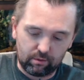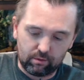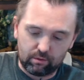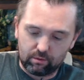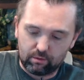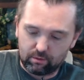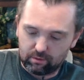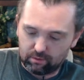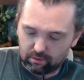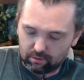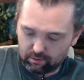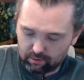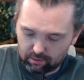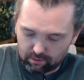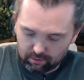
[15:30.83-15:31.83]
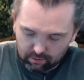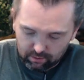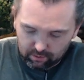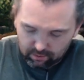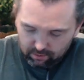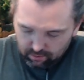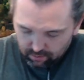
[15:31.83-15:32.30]

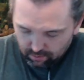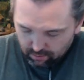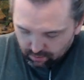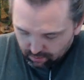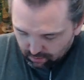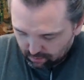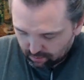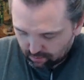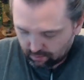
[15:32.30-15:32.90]
Nobody speaks.